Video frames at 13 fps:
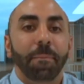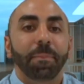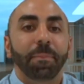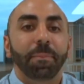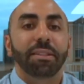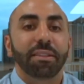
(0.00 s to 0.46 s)

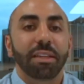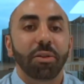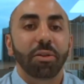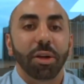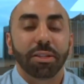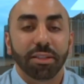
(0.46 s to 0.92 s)
to see
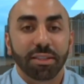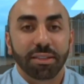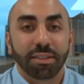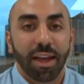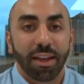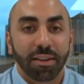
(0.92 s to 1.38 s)
what's the
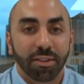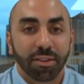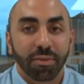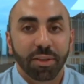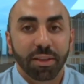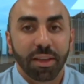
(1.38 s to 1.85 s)
status of
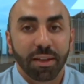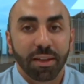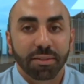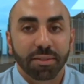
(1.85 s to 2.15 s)
the case.